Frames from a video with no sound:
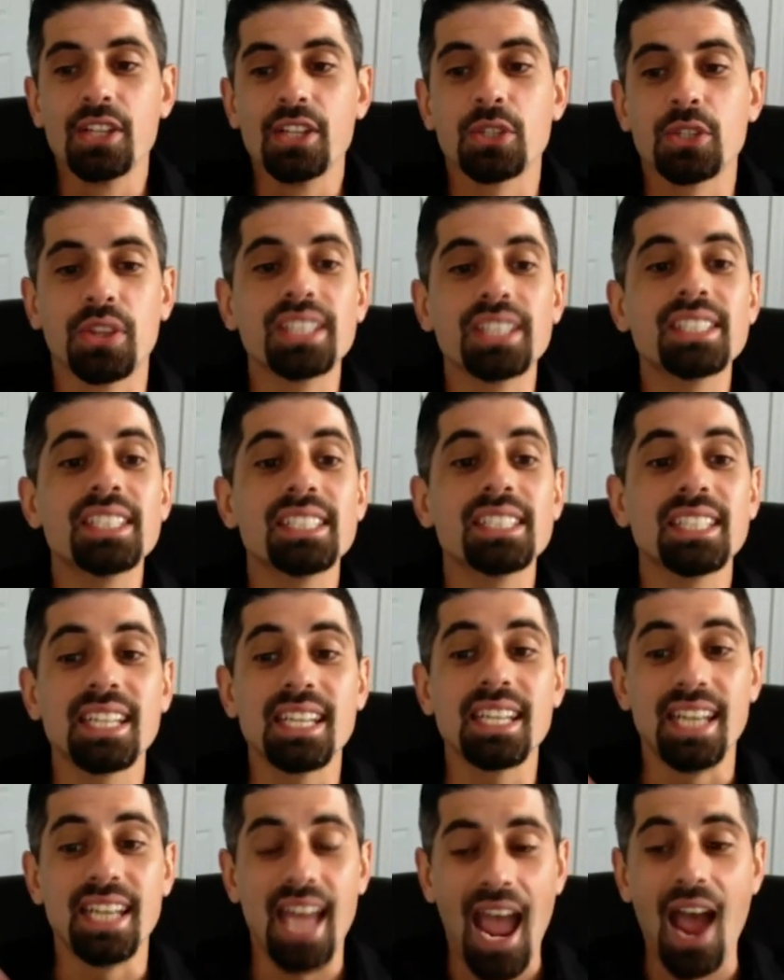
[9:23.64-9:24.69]
So this
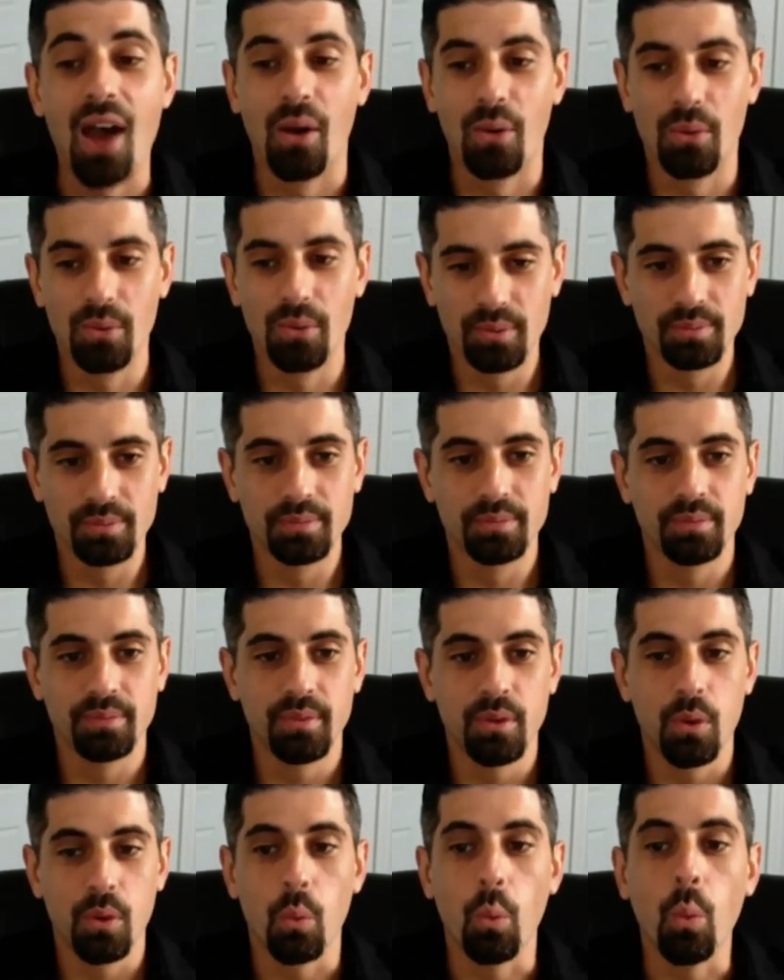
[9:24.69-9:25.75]
is now
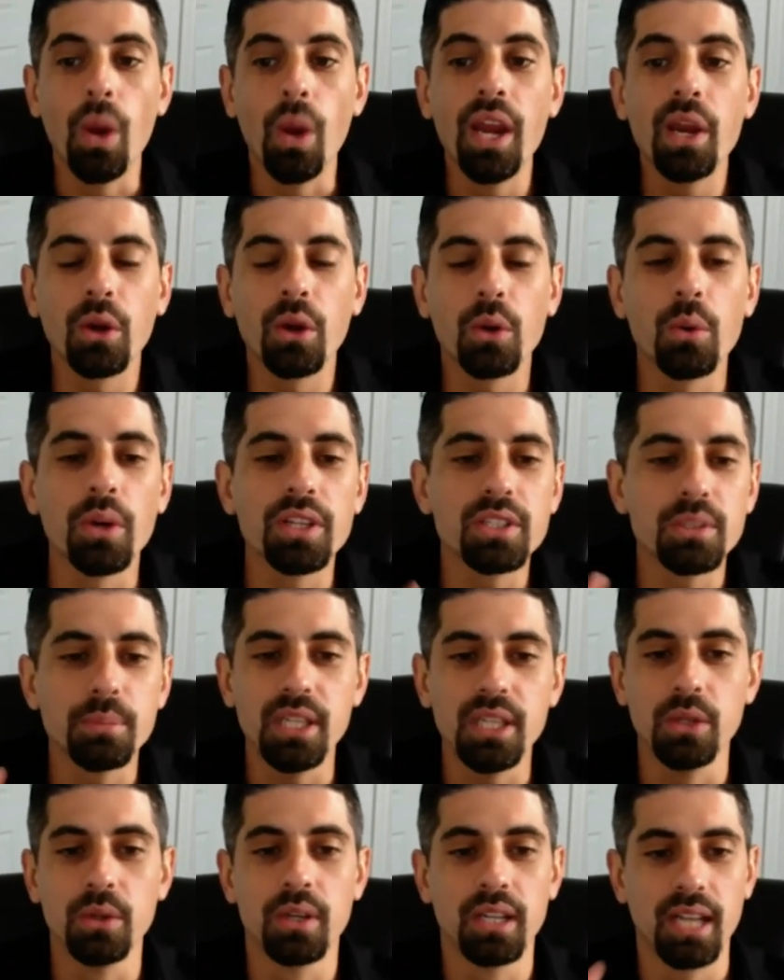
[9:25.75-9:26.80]
we are going to be
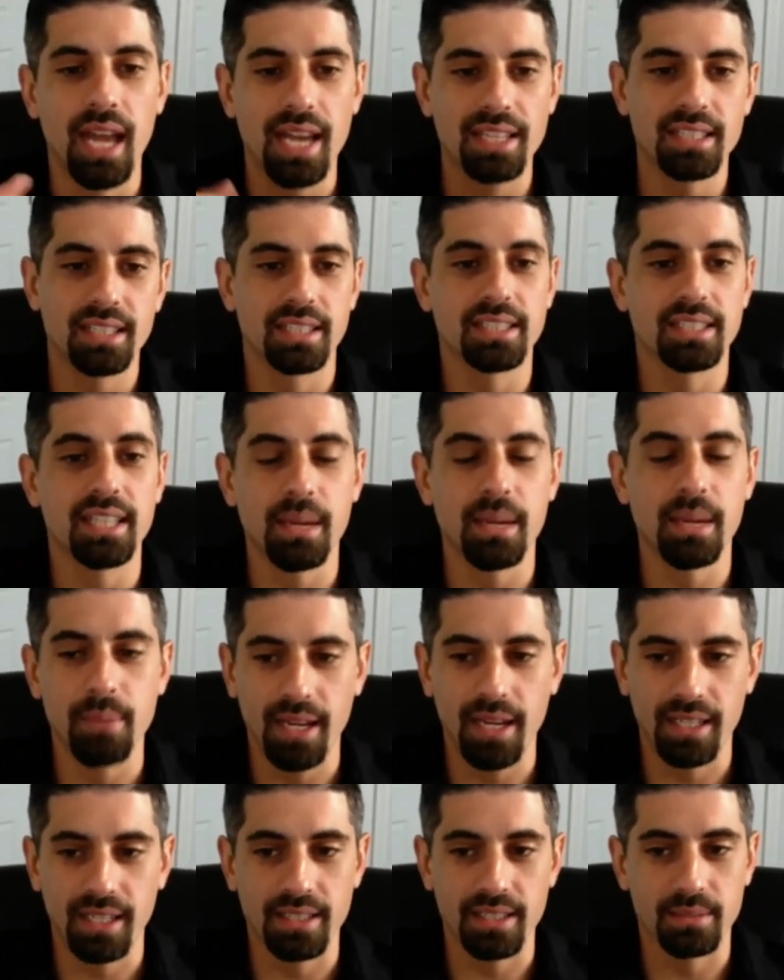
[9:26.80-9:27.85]
utilizing the same
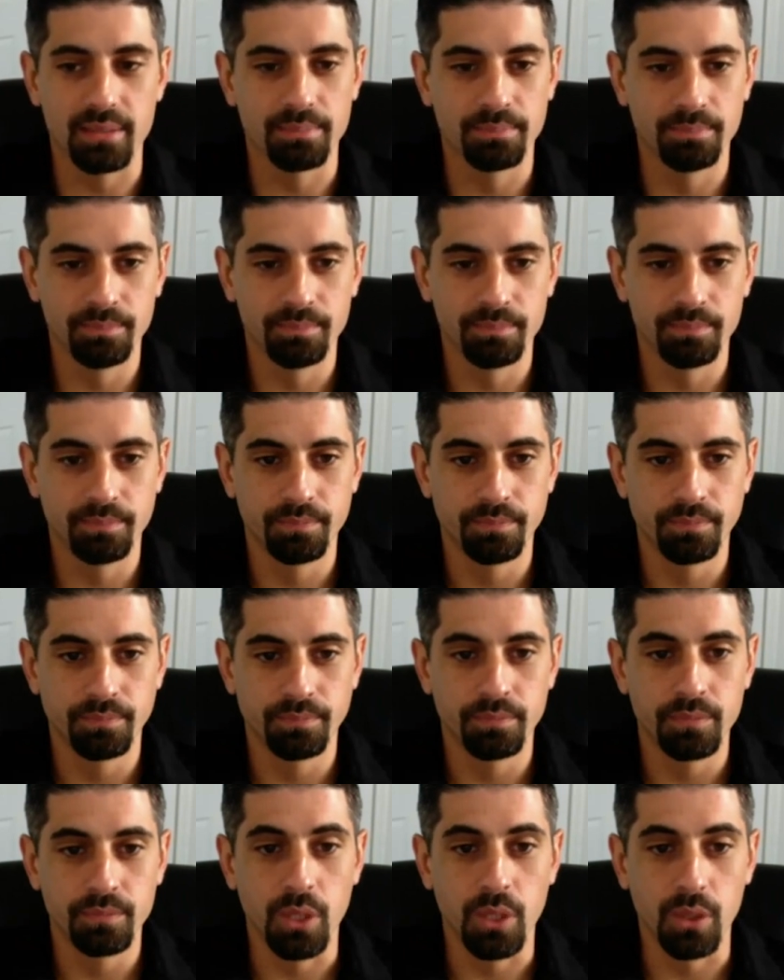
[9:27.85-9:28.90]
mechanism.
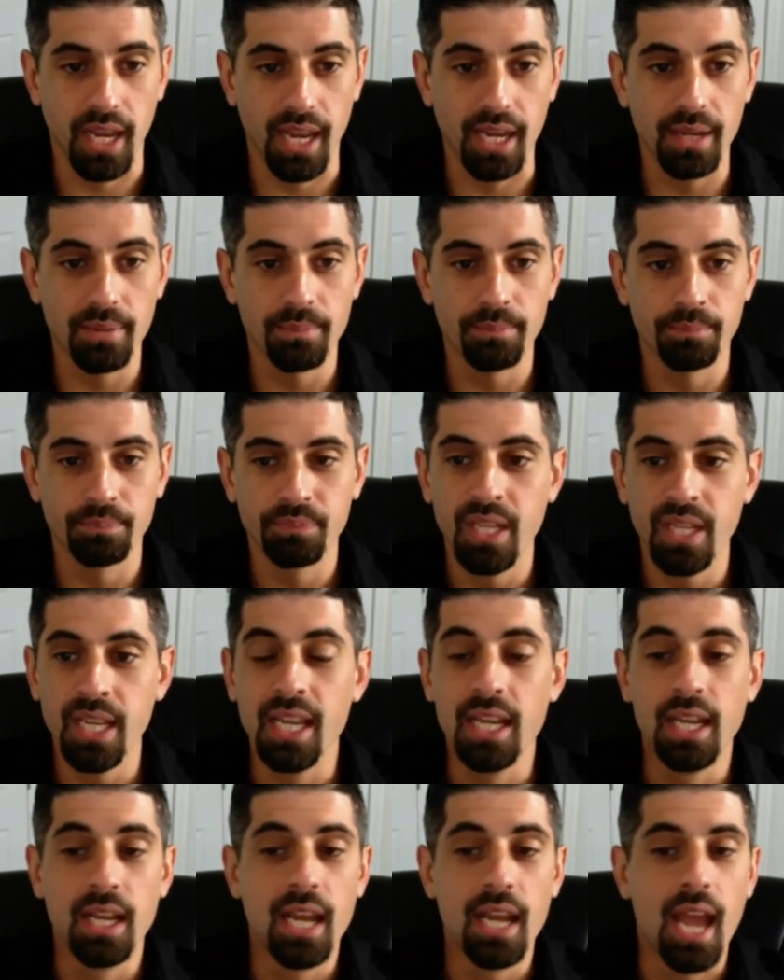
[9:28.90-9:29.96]
Okay.
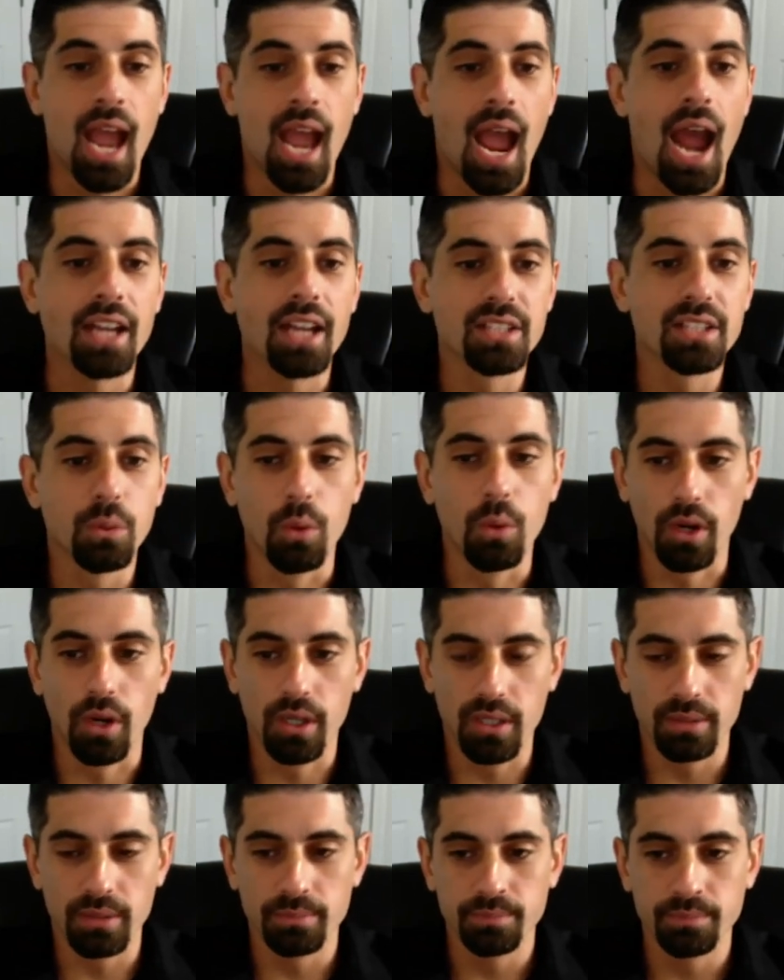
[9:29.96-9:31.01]
How does it
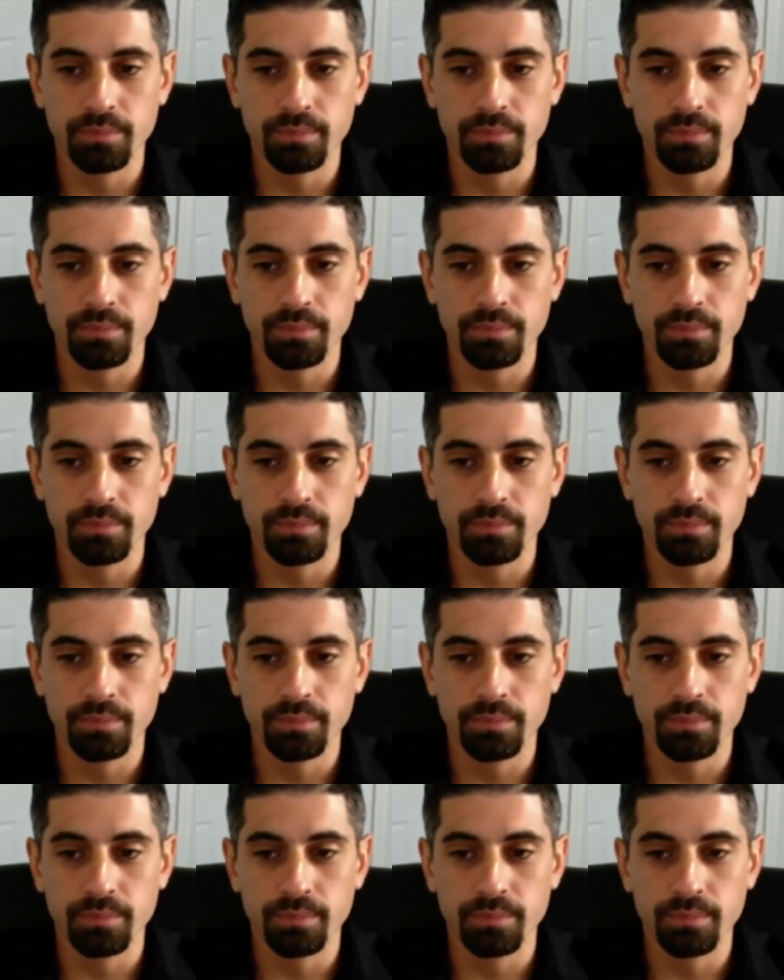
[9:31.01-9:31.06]
work?